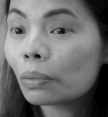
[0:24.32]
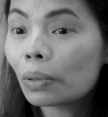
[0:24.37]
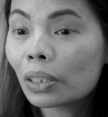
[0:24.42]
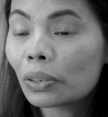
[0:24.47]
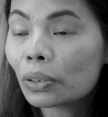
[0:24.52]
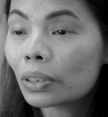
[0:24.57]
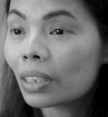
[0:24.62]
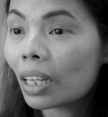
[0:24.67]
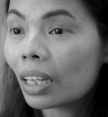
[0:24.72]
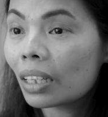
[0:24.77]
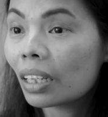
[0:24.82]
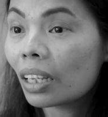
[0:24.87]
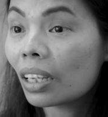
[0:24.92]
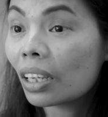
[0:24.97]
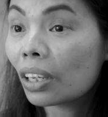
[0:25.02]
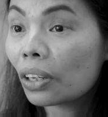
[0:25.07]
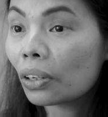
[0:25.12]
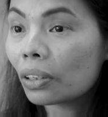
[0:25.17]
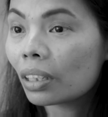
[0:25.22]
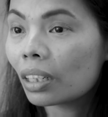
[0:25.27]
Why you standing
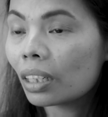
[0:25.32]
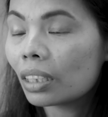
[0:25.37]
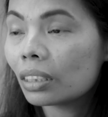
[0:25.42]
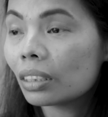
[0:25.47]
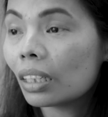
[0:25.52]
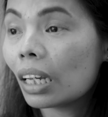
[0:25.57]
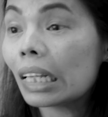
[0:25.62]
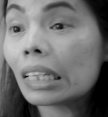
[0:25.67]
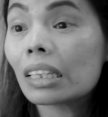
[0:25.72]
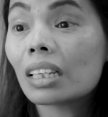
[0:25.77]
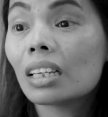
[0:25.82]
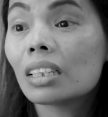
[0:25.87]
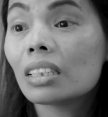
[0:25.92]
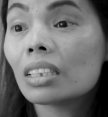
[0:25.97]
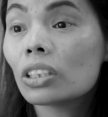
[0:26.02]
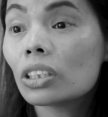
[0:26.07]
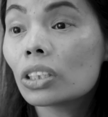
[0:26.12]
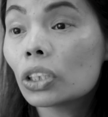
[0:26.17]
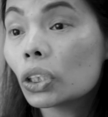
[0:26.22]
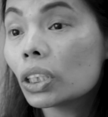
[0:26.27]
here? And
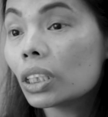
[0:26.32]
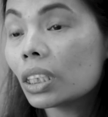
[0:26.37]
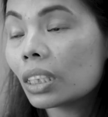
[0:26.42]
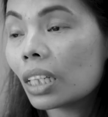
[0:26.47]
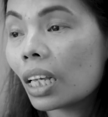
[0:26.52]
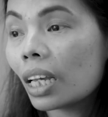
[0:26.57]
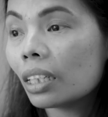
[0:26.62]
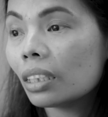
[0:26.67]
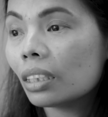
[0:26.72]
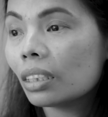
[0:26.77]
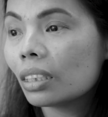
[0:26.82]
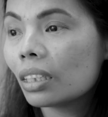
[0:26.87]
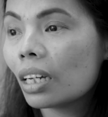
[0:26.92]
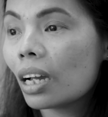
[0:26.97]
then she said,